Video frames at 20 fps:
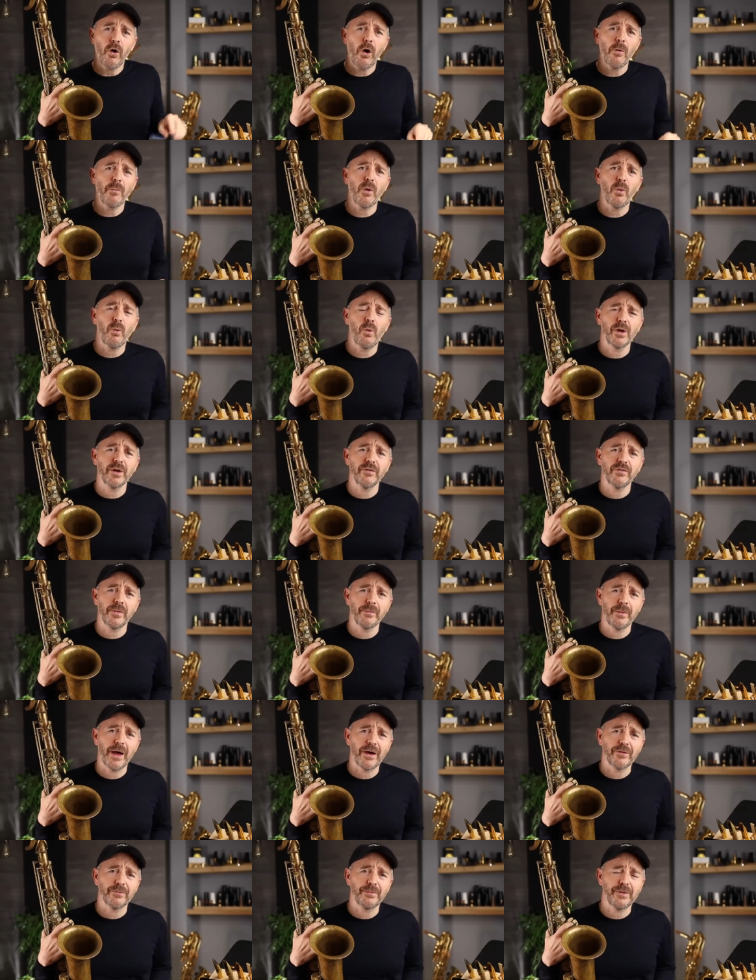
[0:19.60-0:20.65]
All but one of the
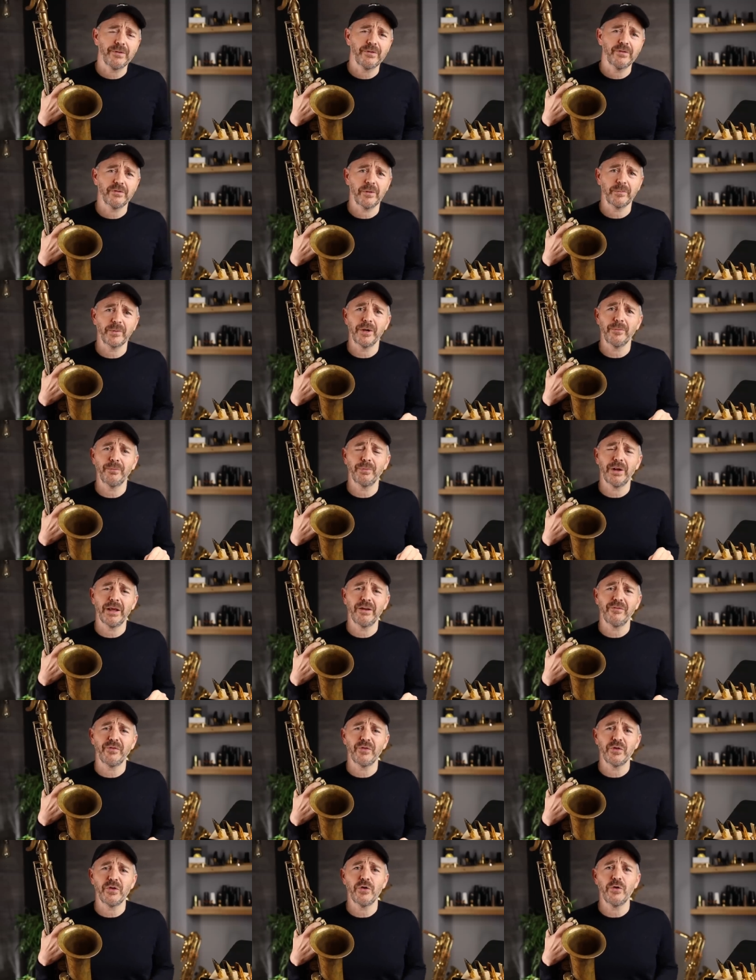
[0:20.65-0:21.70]
mouthpieces I'm going to
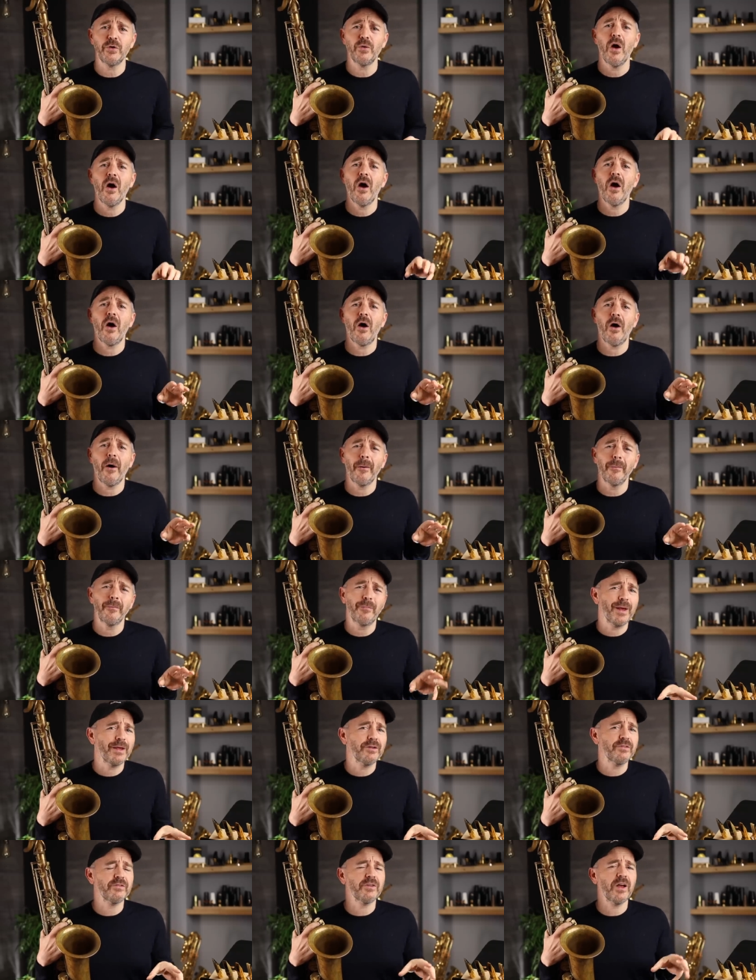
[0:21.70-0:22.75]
play for you are
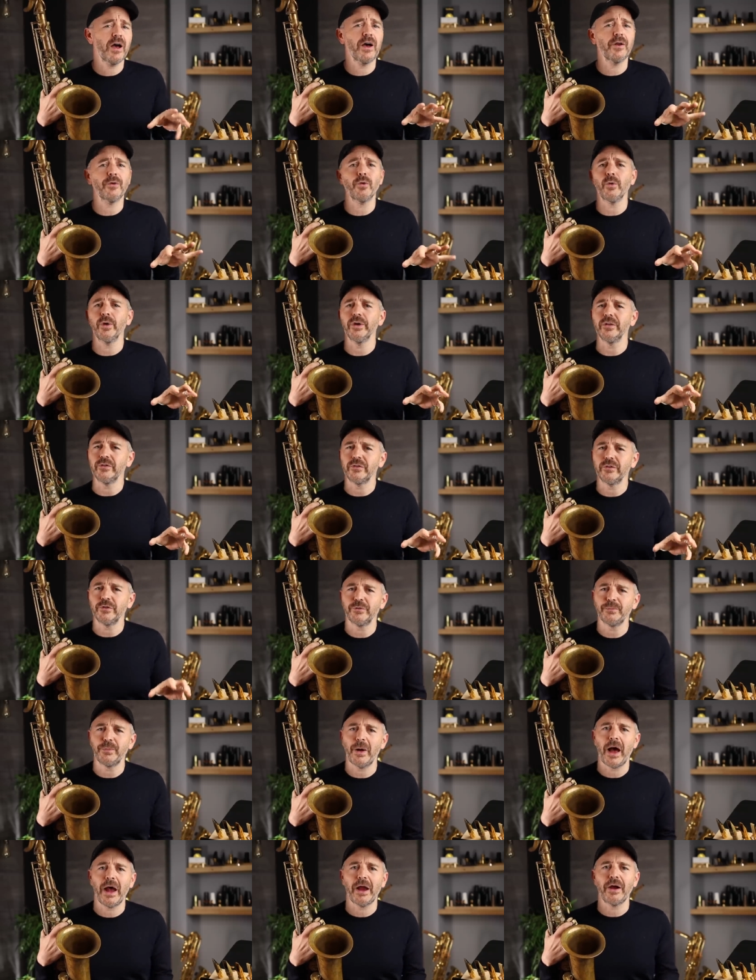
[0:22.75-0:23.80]
based on or
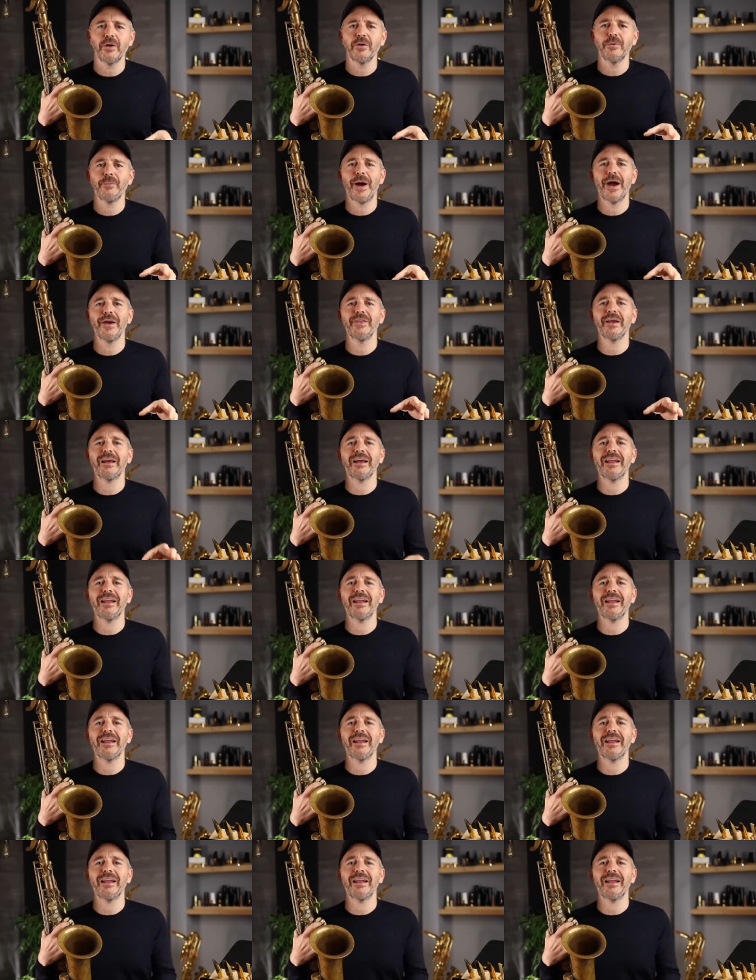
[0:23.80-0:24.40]
inspired by the